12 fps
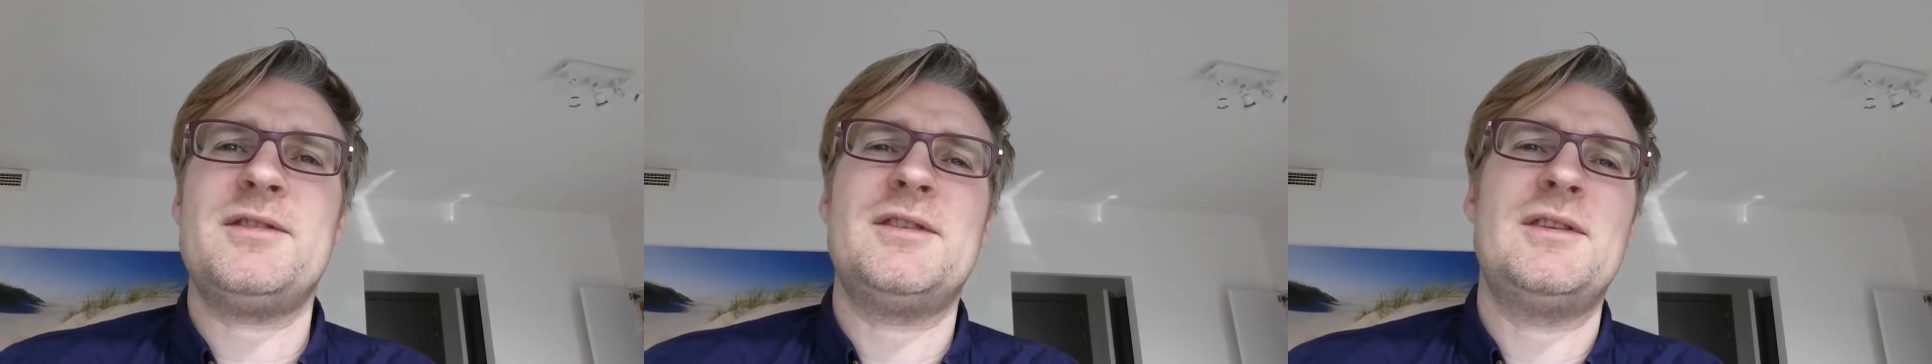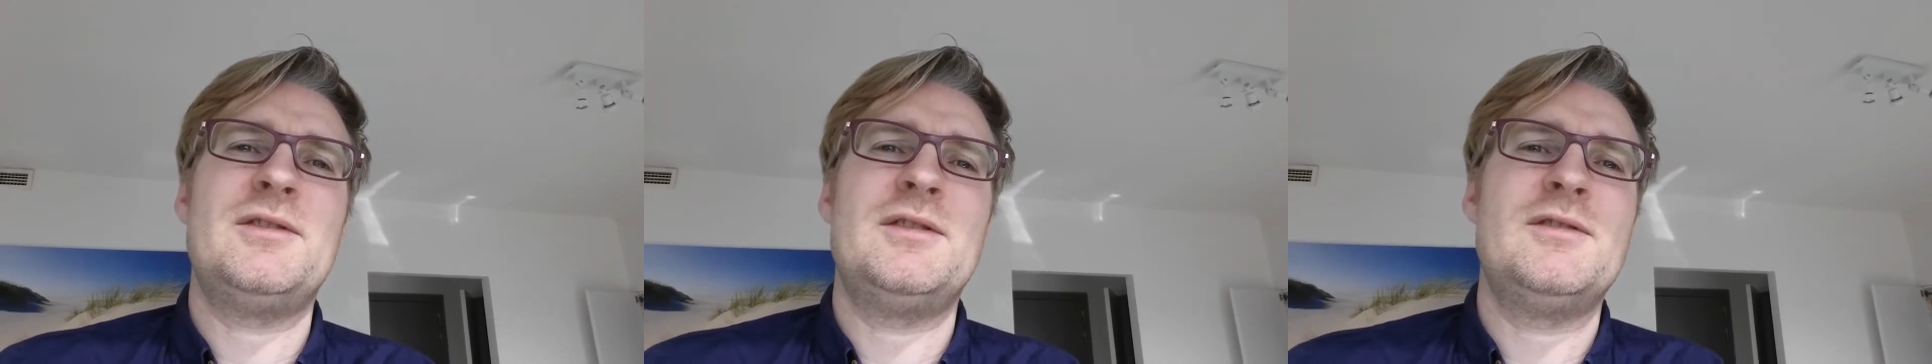
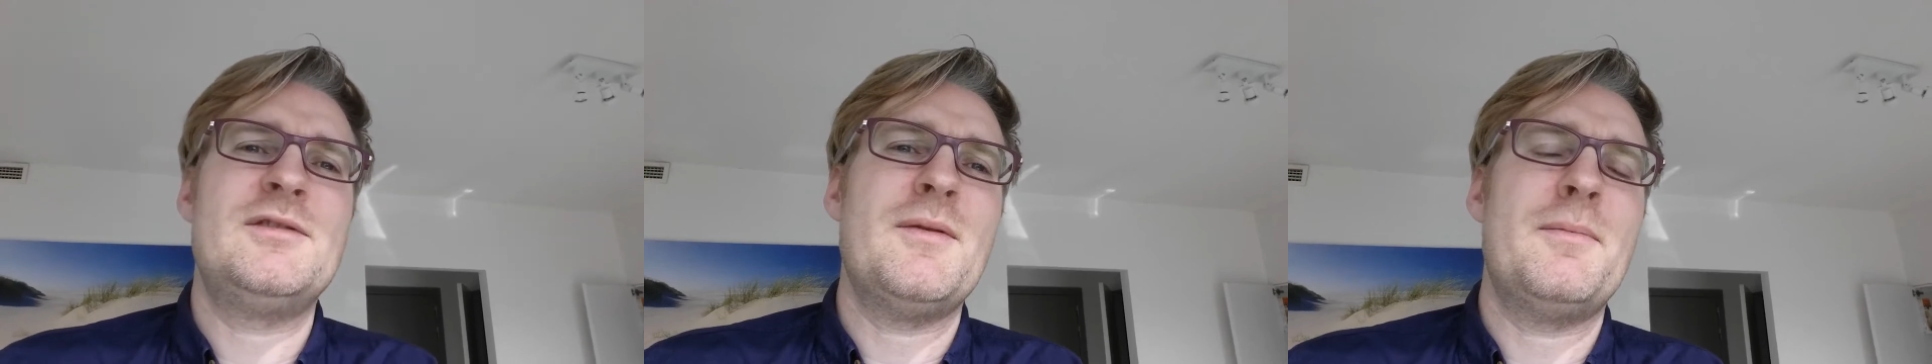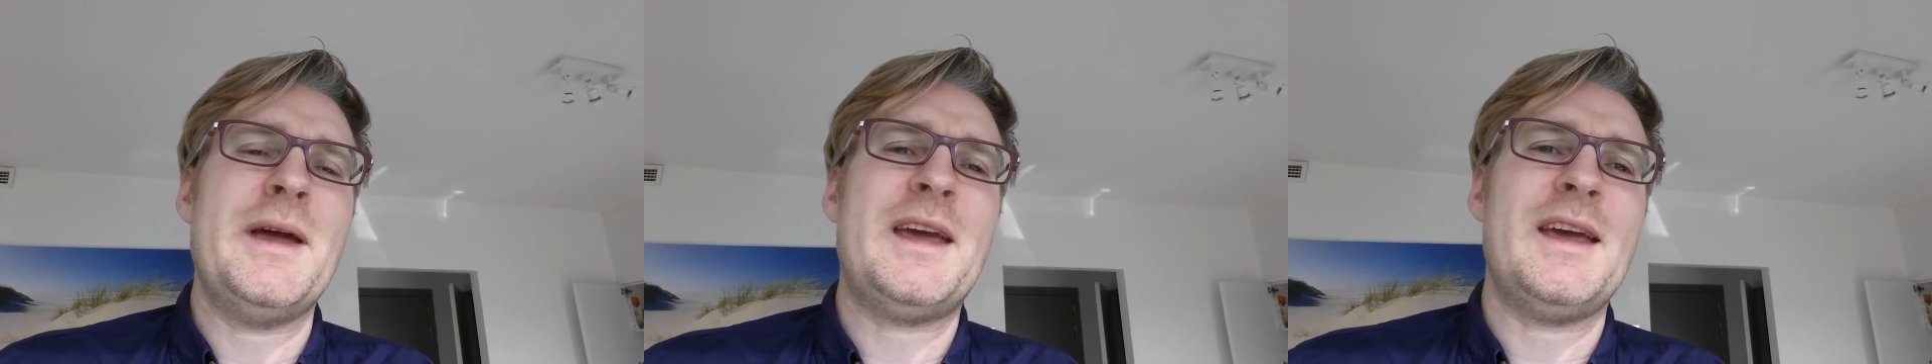
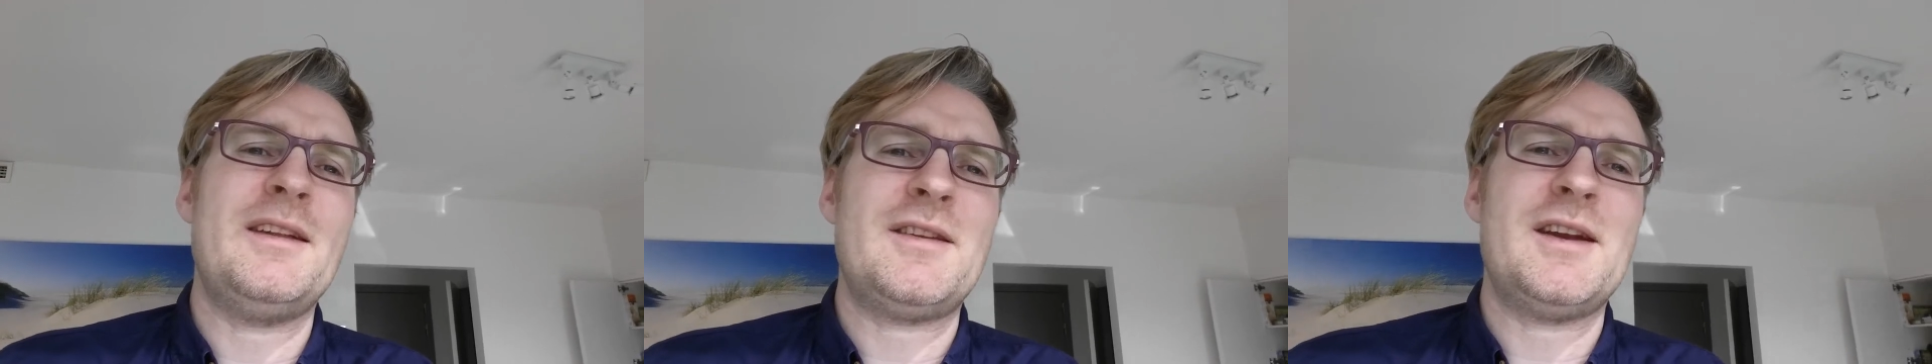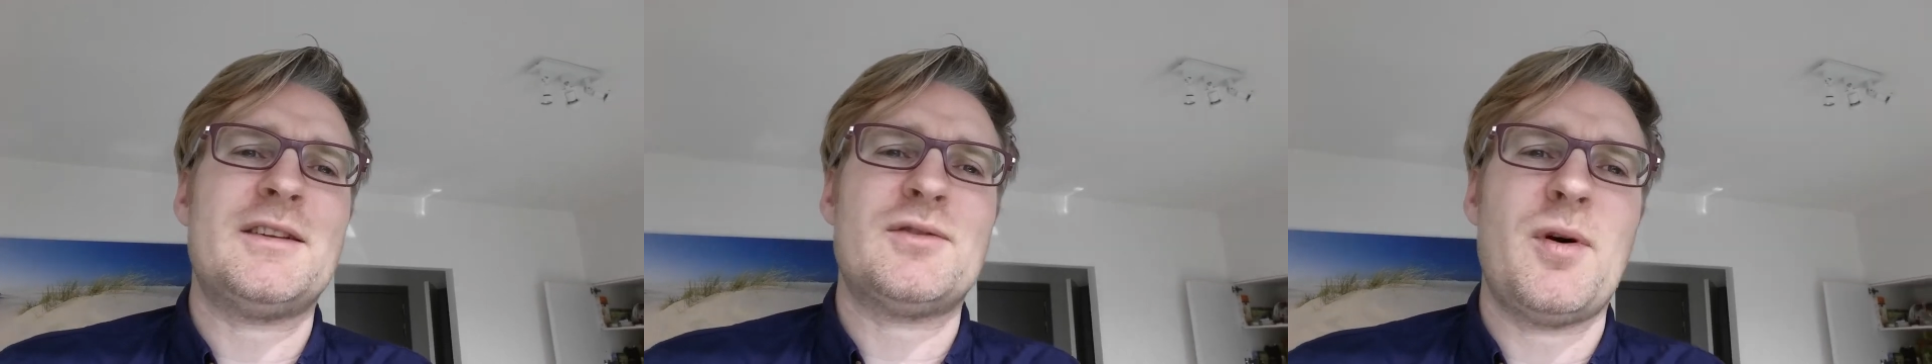The big
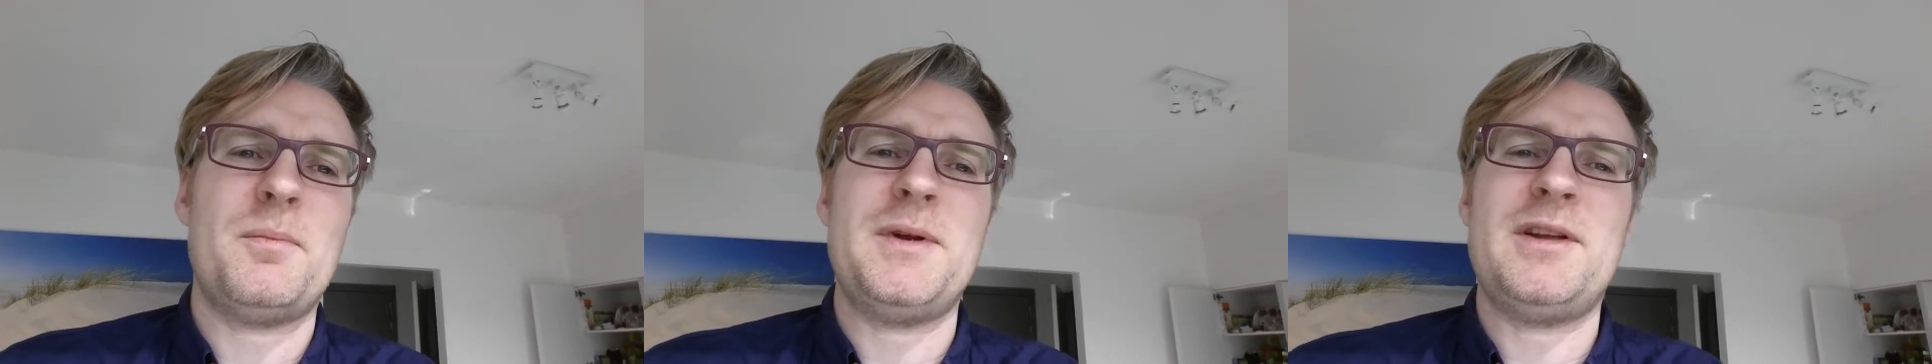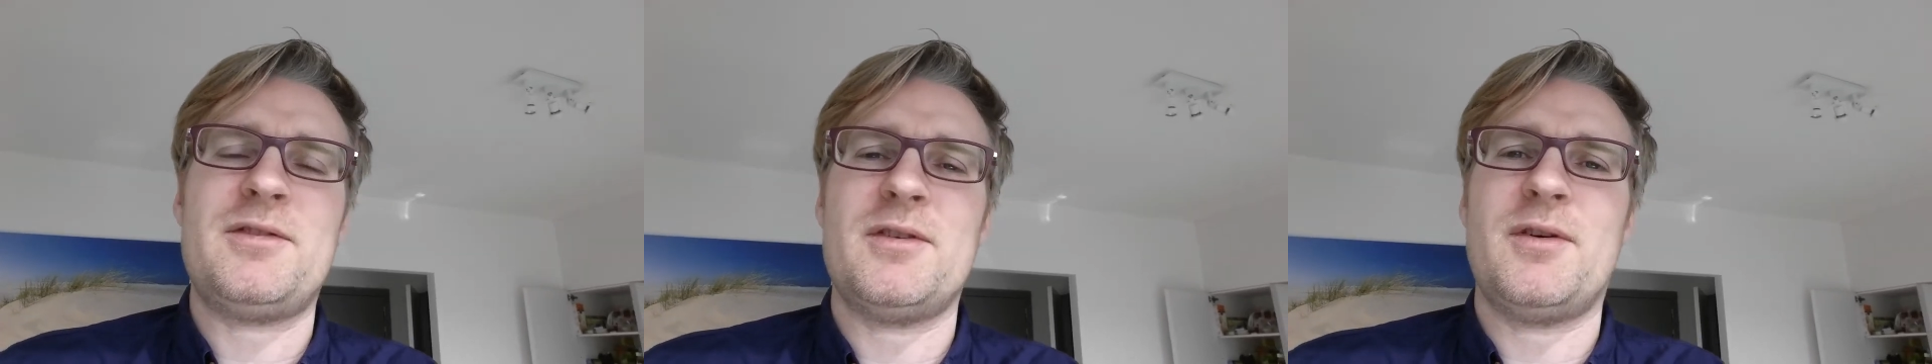internet
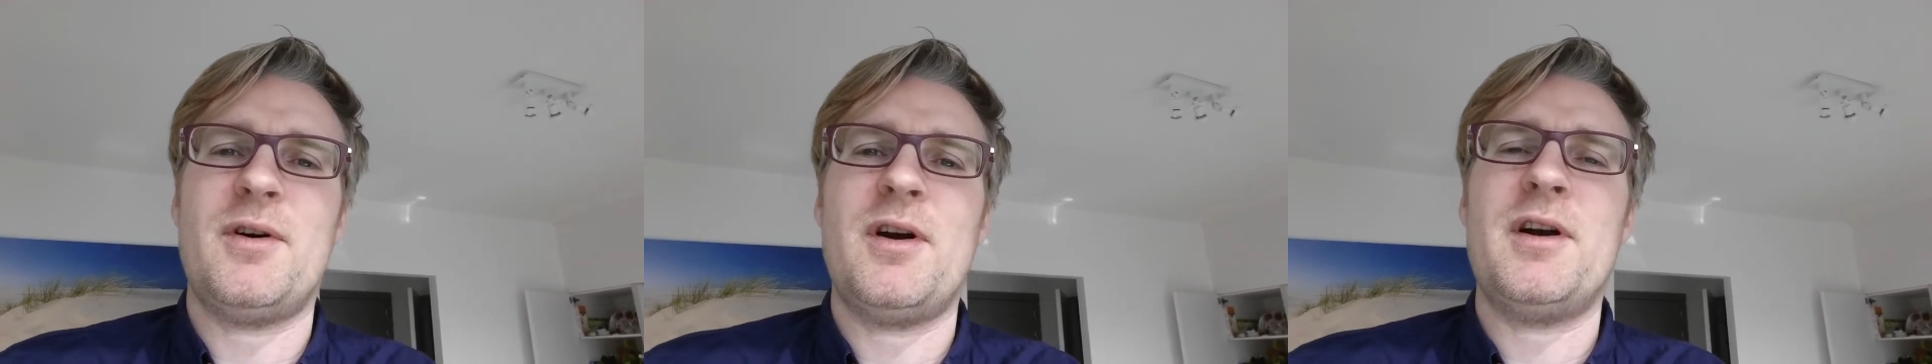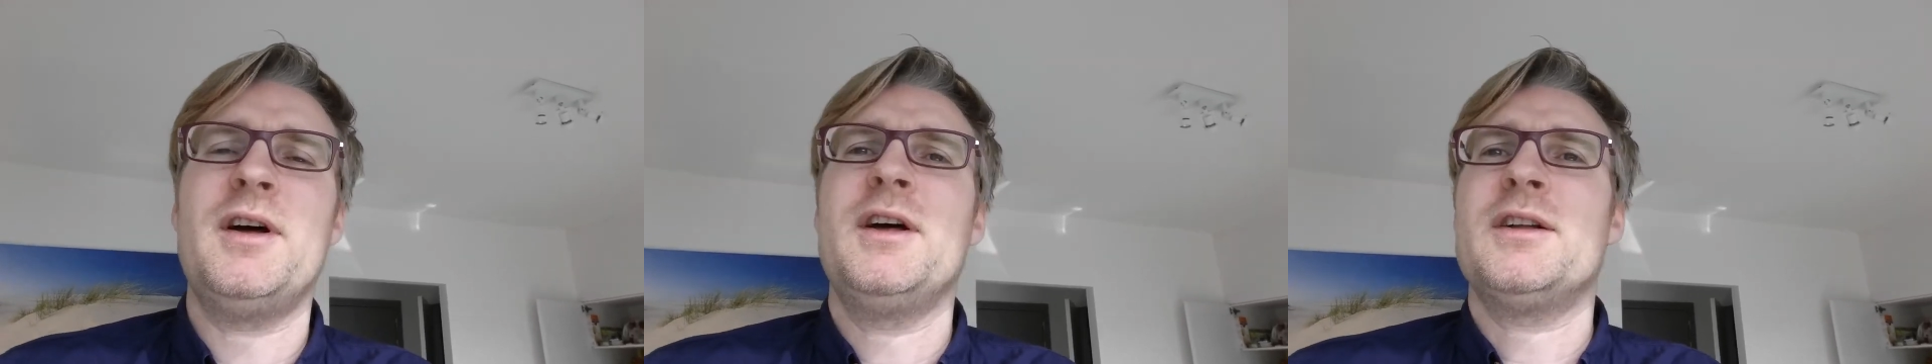companies are